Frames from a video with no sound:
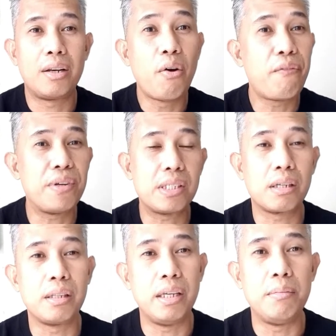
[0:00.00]
no
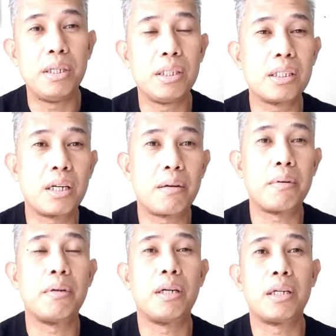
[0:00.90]
physical images
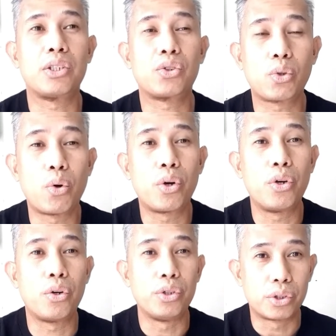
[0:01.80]
are
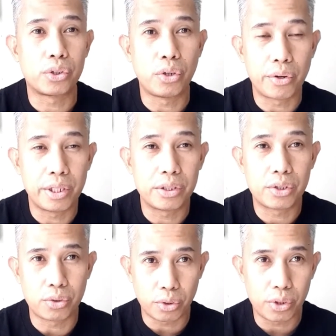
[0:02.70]
stored on your storage,
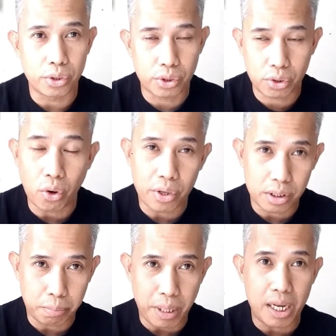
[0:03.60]
so your
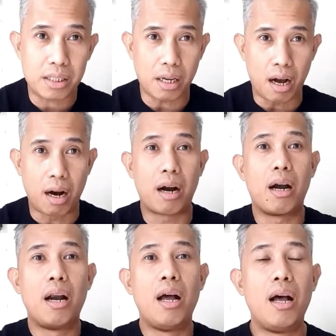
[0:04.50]
storage space
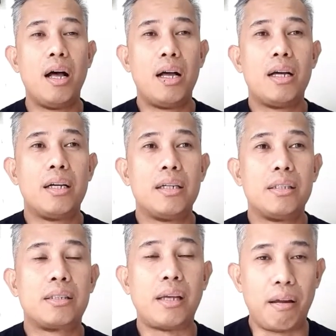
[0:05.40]
are
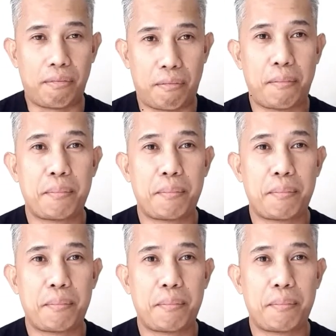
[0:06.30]
safe.